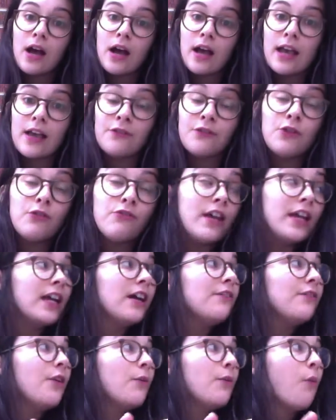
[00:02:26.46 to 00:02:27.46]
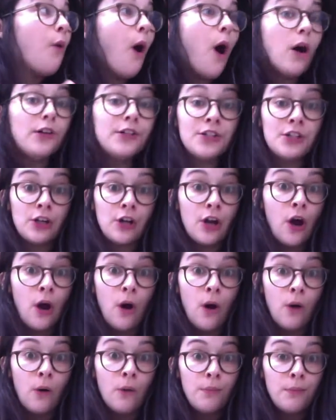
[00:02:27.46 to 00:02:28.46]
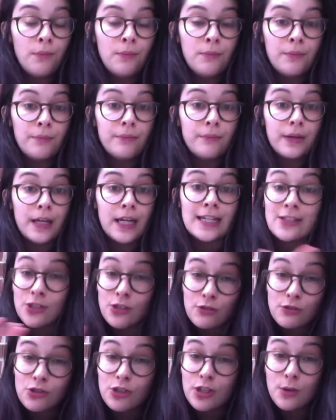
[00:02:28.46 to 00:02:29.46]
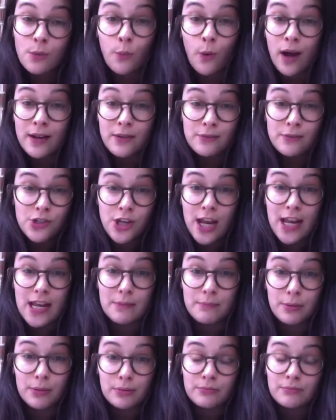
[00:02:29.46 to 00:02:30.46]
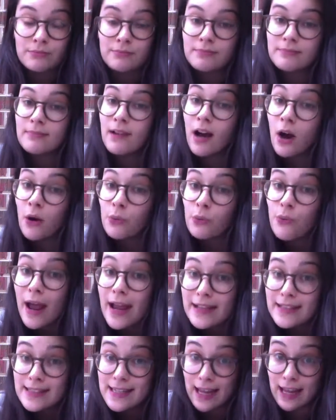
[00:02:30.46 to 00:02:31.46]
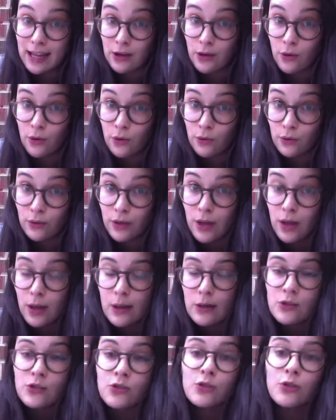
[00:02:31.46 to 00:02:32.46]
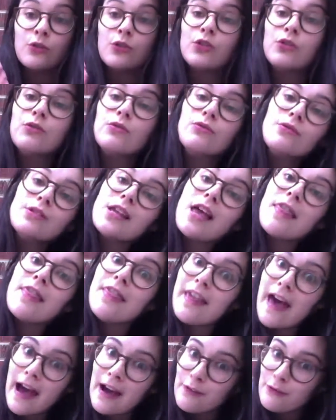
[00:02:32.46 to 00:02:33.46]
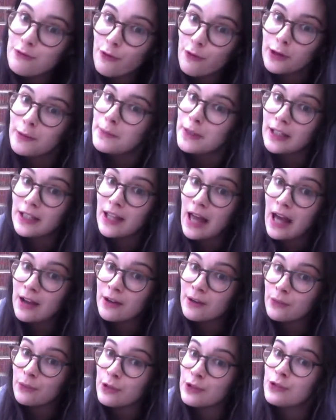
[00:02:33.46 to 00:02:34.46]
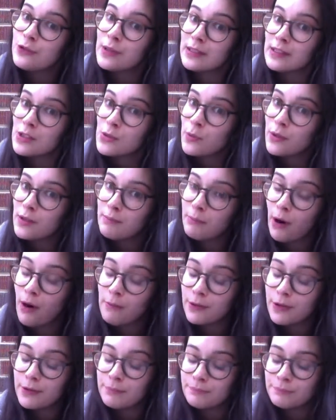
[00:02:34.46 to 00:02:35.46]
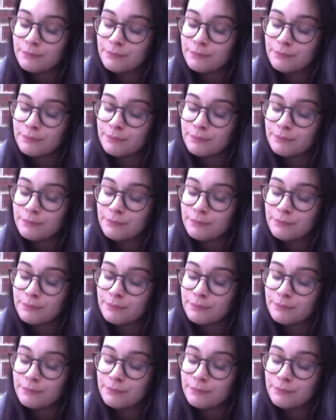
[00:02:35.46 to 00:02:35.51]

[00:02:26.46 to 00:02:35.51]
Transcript: if you think of a wall in your home, it's usually what shape? A rectangle. So use that formula when doing this word problem.